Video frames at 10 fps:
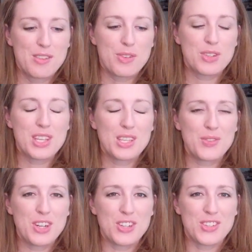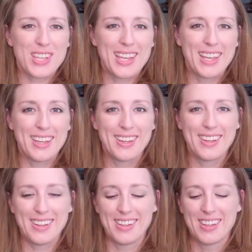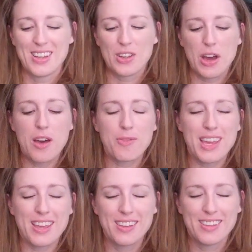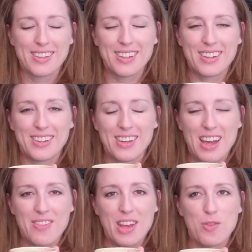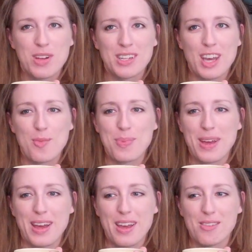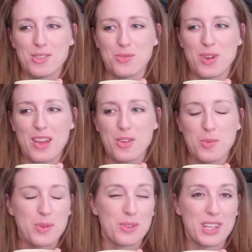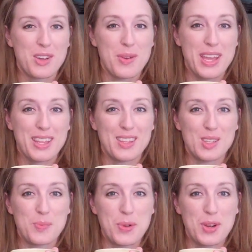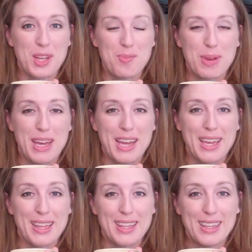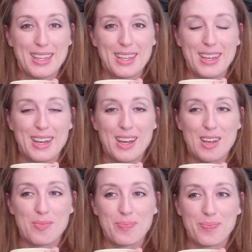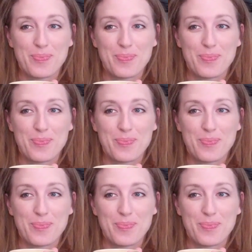First things first, coffee. I've had one cup. I was rather rudely awakened this morning by hubby